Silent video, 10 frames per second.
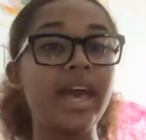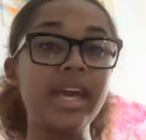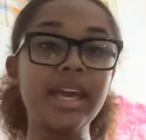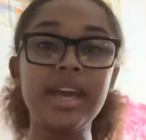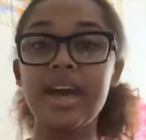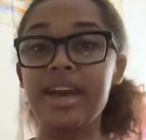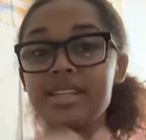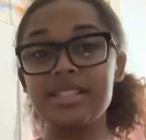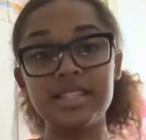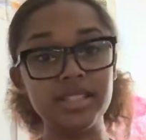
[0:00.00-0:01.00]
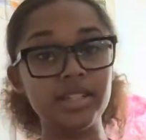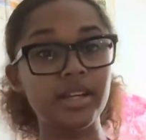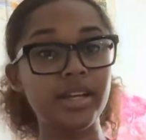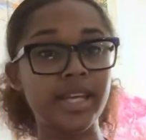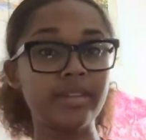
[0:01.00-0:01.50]
Hey guys, it's your
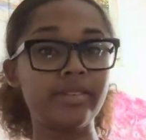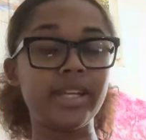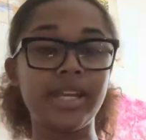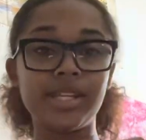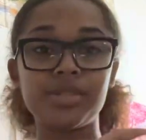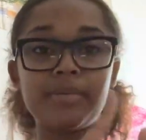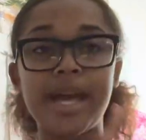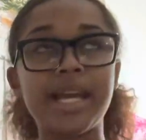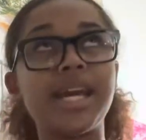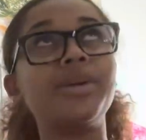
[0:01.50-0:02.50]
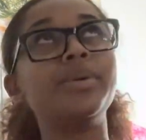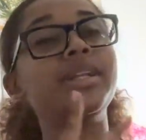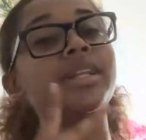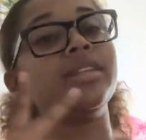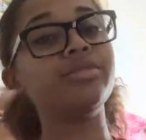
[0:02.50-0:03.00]
girl Animated Angel back at it with
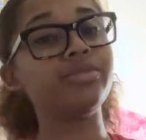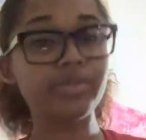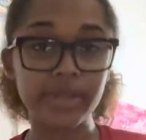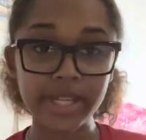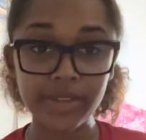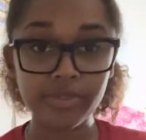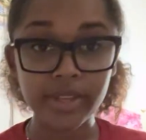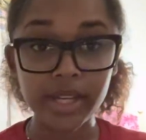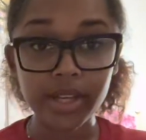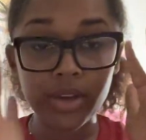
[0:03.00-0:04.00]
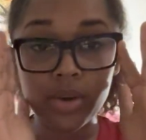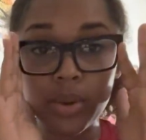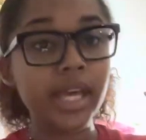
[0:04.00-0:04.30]
another freaking video.